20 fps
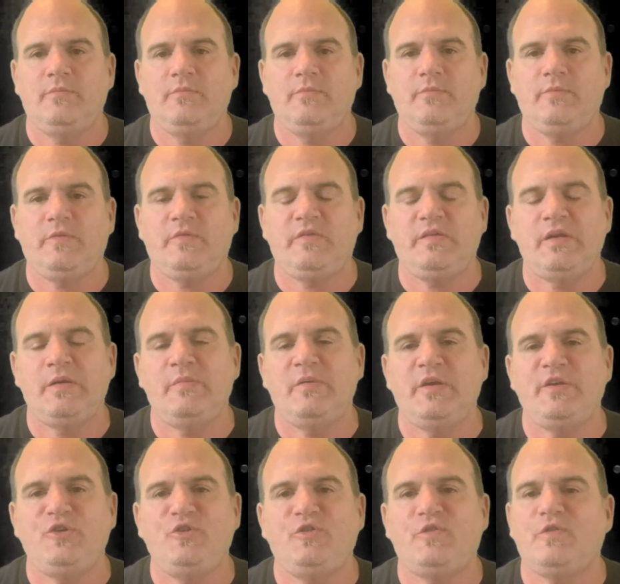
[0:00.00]

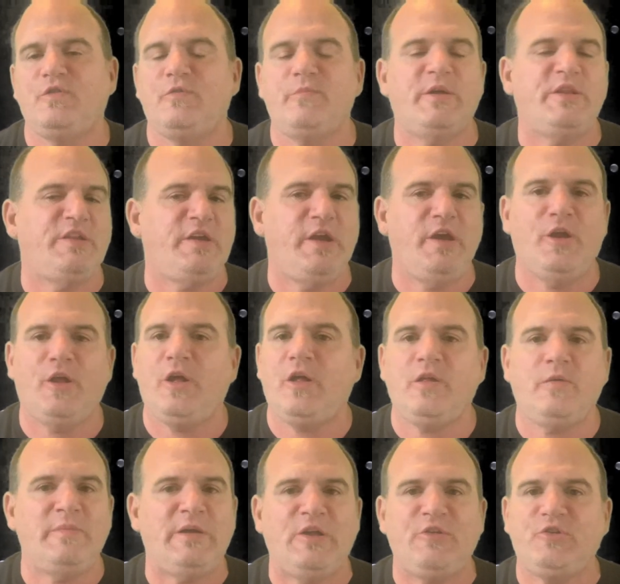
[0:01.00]
semi-useful, but it all
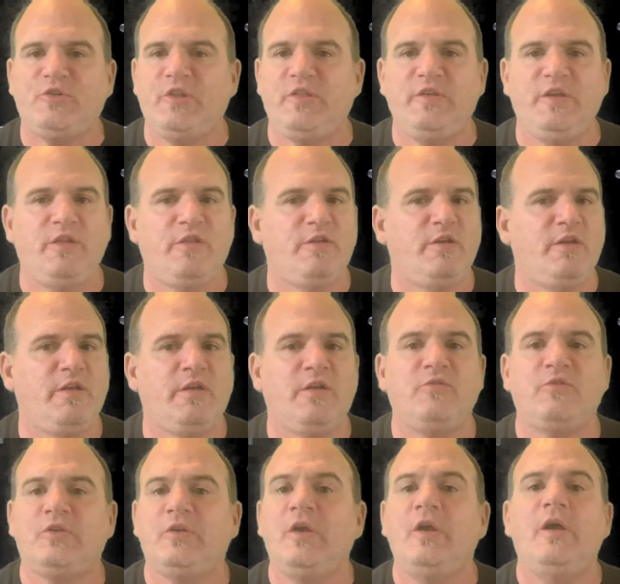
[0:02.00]
amounts to the thing.
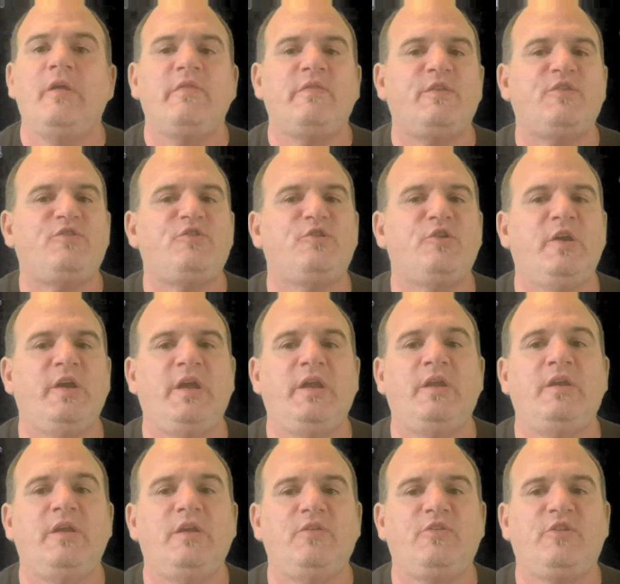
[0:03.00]
The
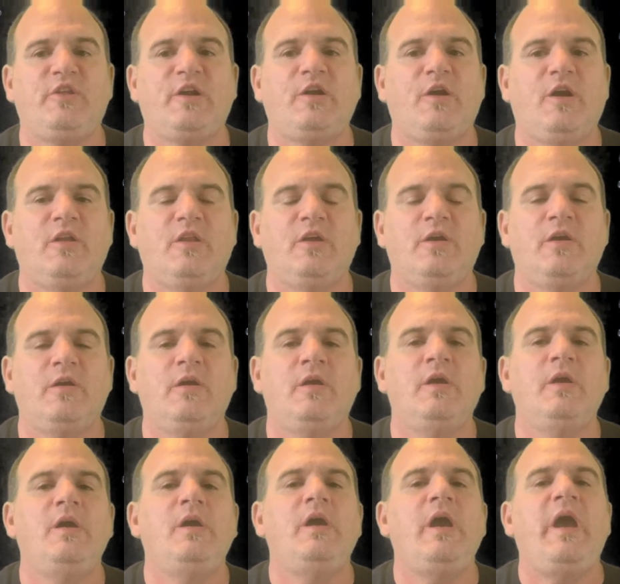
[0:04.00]
strain is the color,
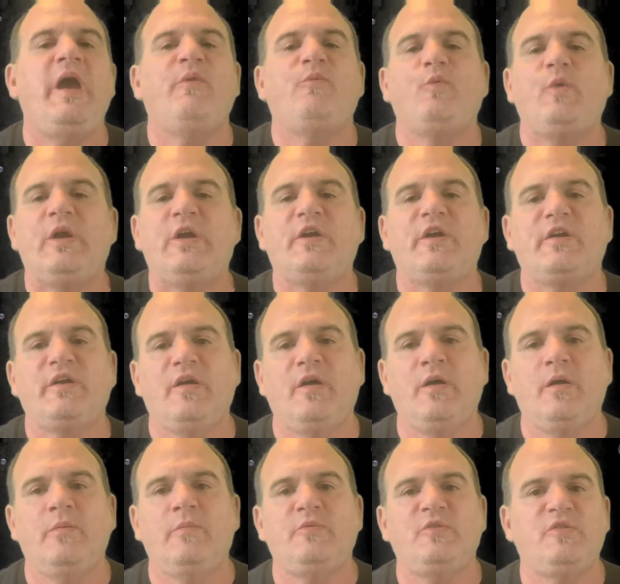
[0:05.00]
and where it
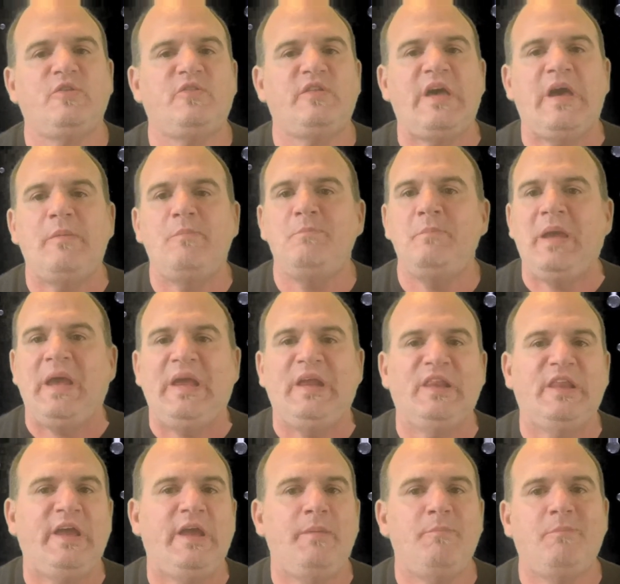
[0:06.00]
comes is that
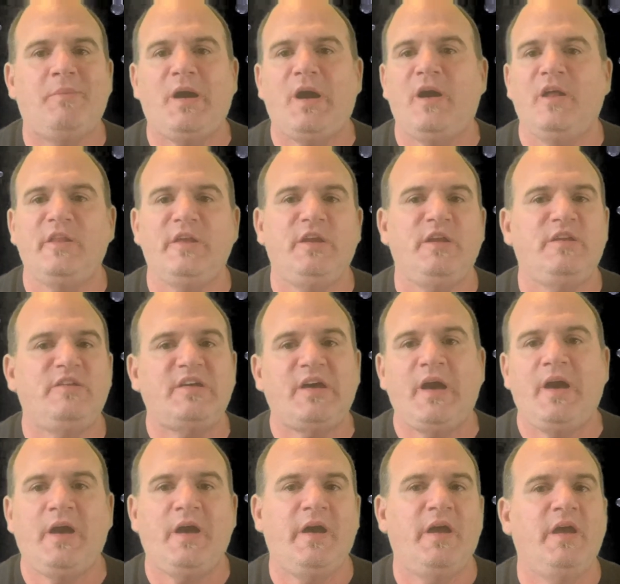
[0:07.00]
Malay, Bali,
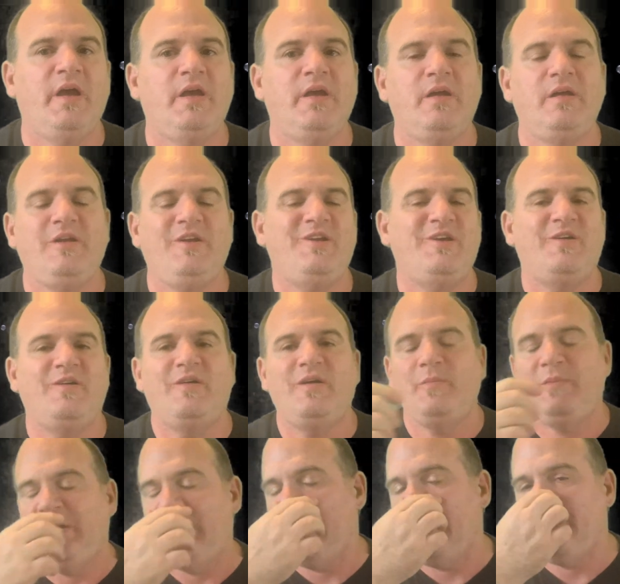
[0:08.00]
Thai. You know, I
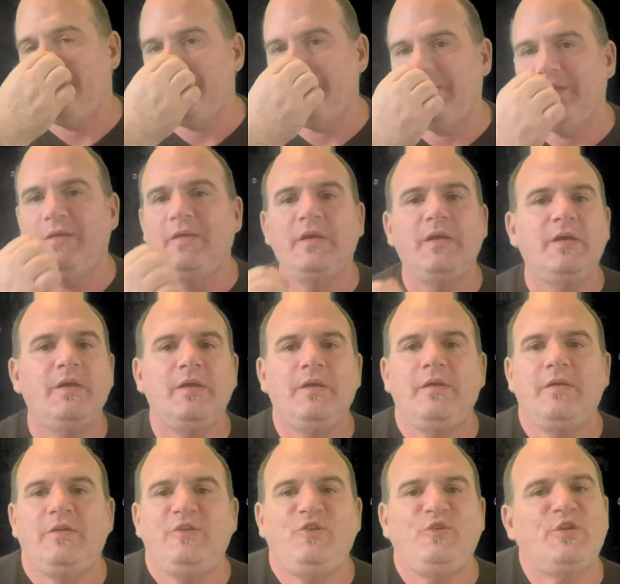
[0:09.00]
mean, that
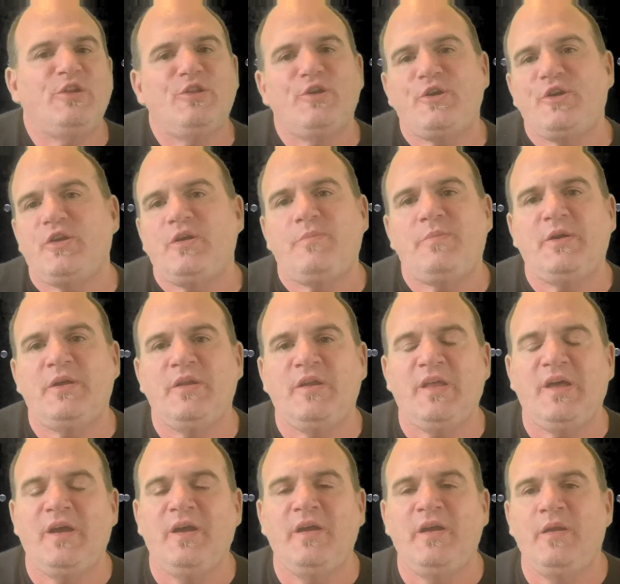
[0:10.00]
you can look it up
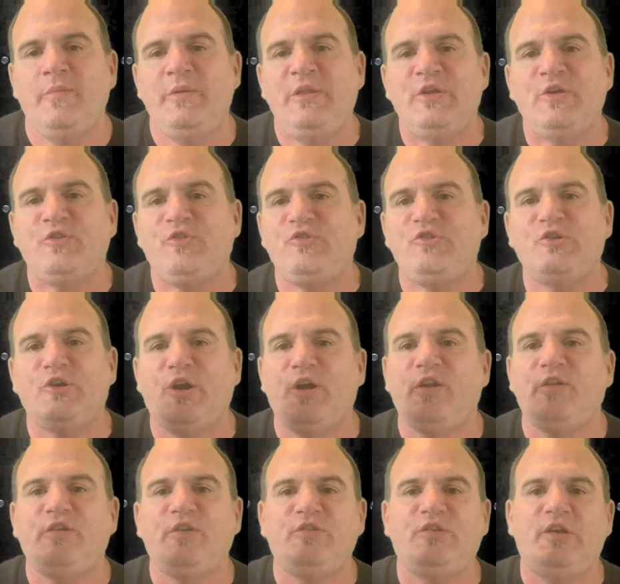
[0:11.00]
online. I mean, there's
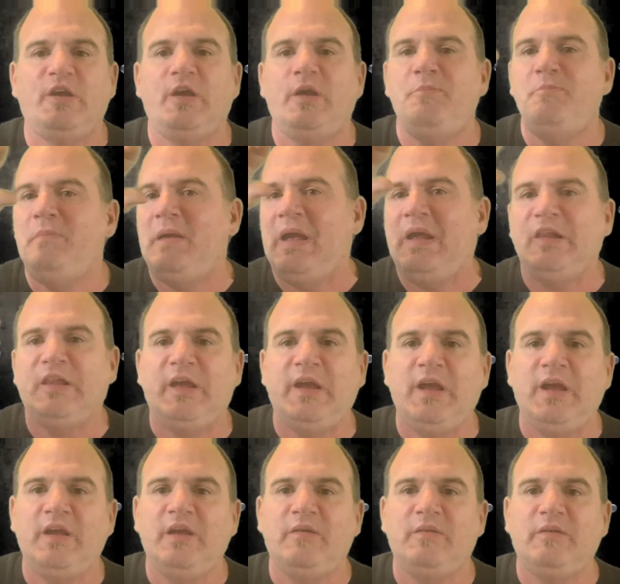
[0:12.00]
charts that say
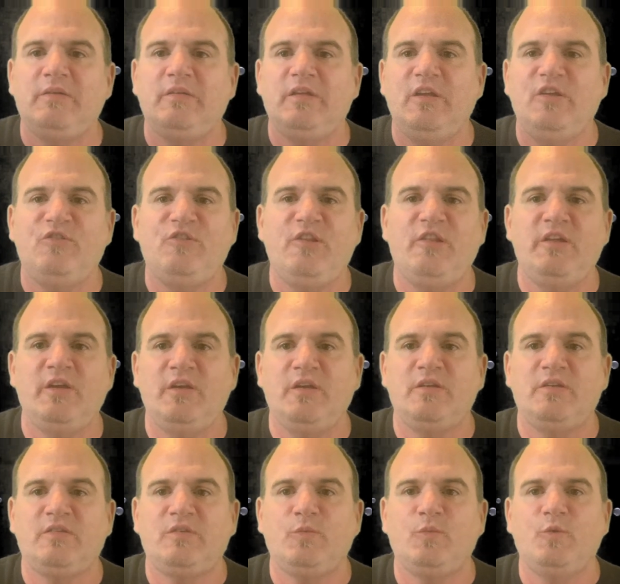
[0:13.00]
Malay is
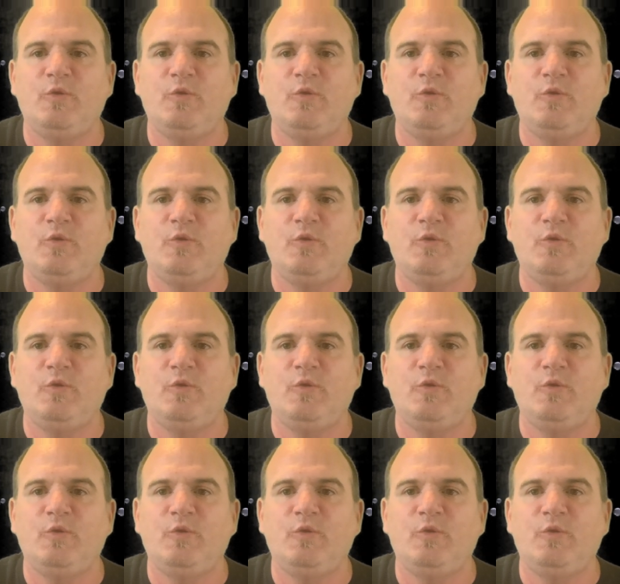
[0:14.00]
this,